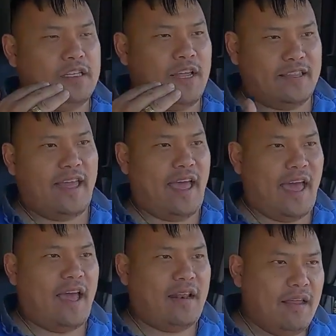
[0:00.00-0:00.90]
get the
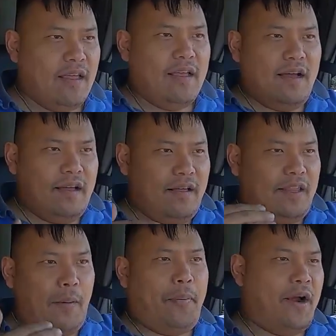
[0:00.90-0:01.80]
hat,
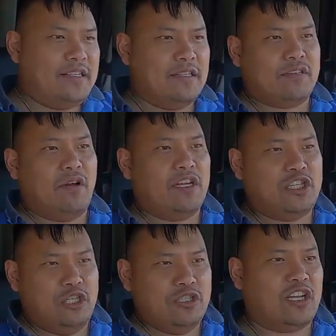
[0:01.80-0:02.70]
that person is going
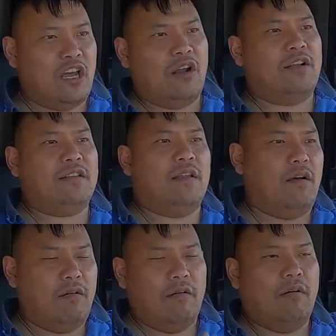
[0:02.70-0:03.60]
to choose the color
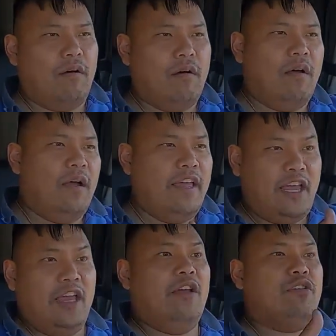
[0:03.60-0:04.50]

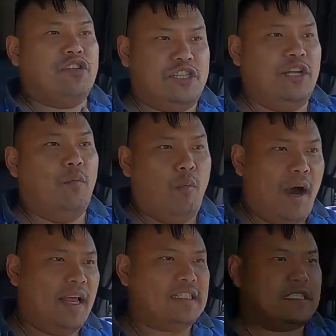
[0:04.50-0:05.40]
he or she
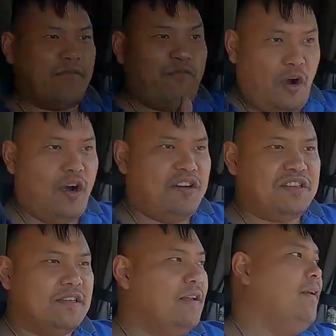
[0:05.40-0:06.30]
wants
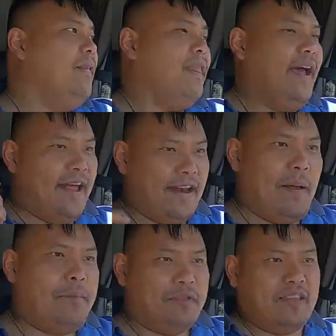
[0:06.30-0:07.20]
first, and then
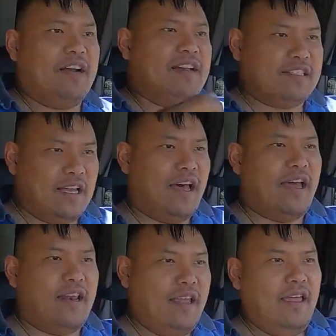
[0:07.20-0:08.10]
I'll put that
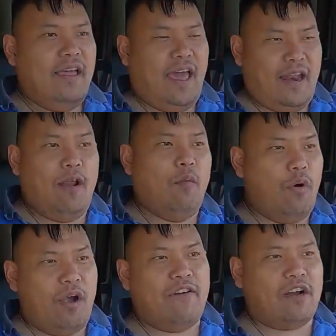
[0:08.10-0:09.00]
aside, and then
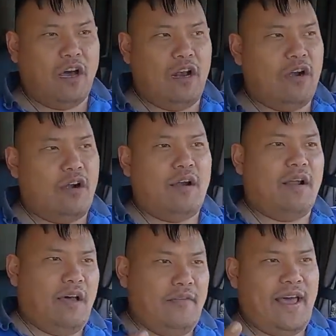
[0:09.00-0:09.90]
whatever color
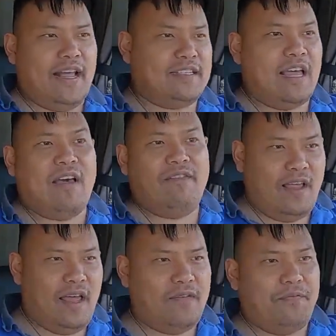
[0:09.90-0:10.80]
of hats I have
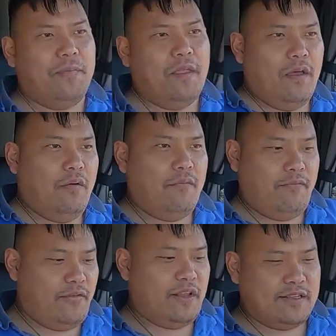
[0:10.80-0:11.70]
left
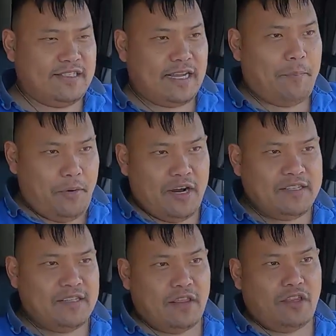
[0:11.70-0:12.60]
for the second
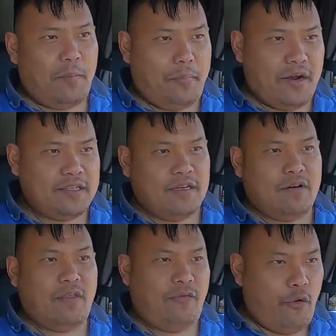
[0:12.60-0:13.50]
person, the third person,
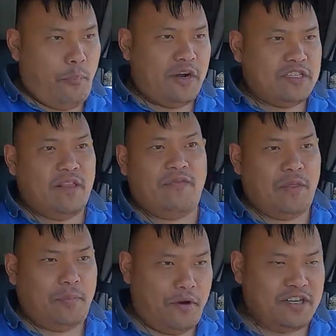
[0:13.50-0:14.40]
or the fourth person, the
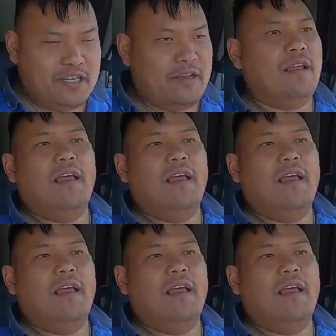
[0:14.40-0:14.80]
fifth person,